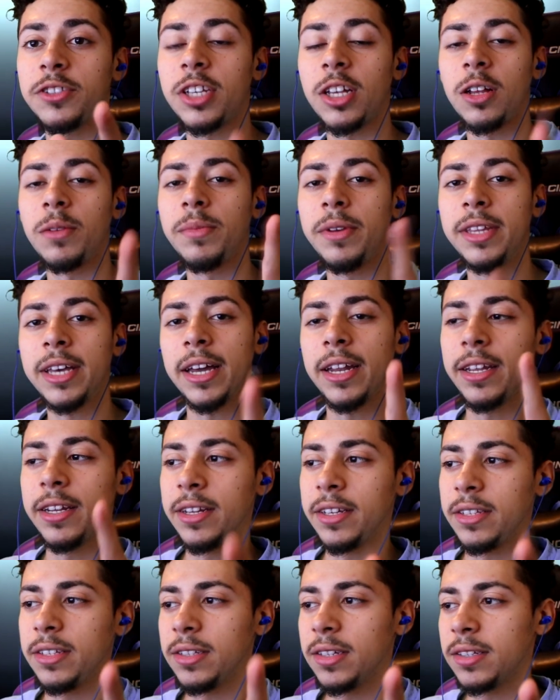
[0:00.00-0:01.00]
for telling me that
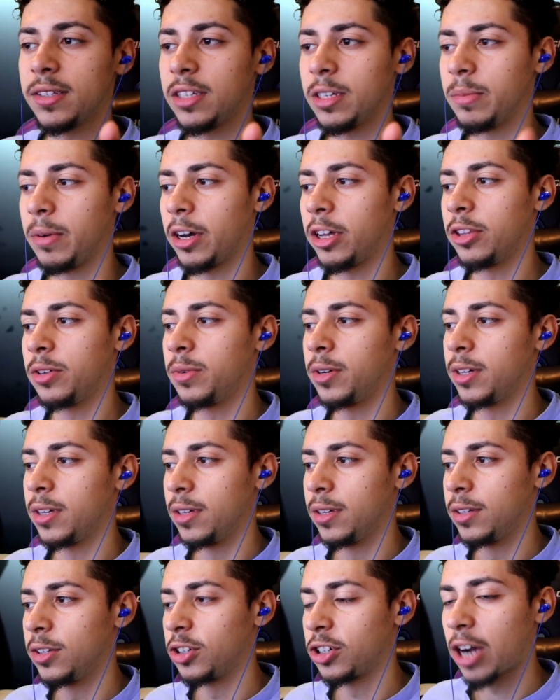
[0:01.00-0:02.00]
it existed, by the
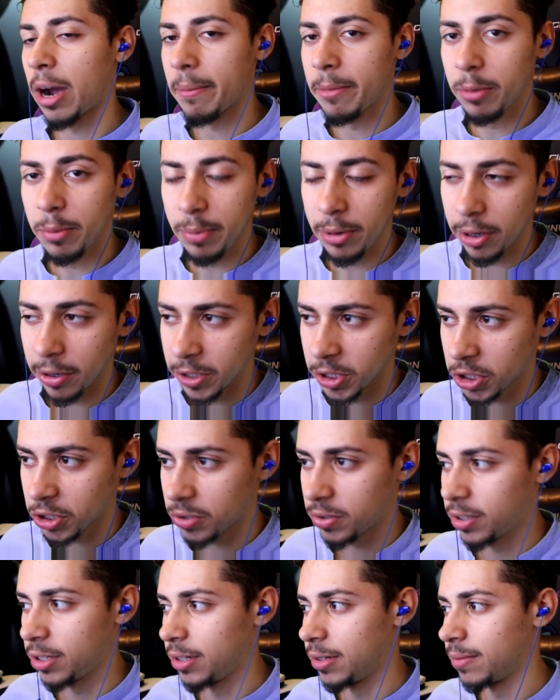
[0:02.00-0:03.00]
way. Your comment will be on the
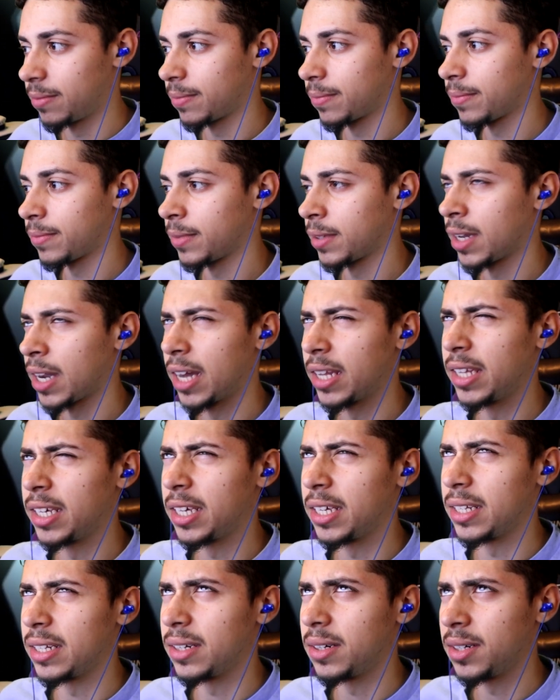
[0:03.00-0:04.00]
screen. I
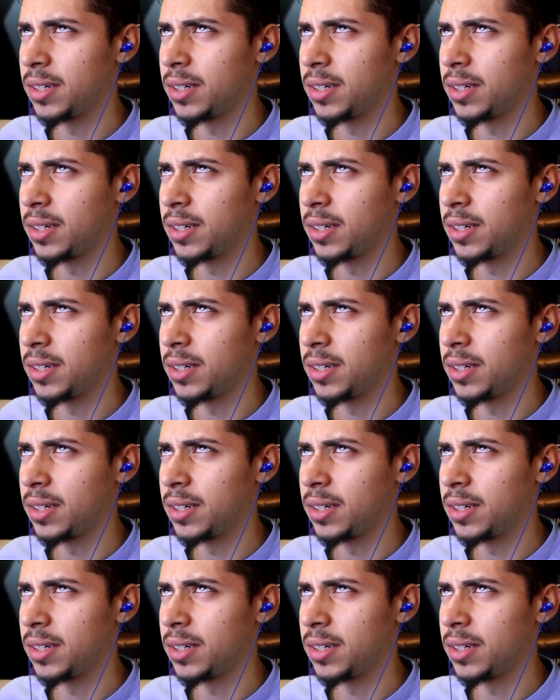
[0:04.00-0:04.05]
think it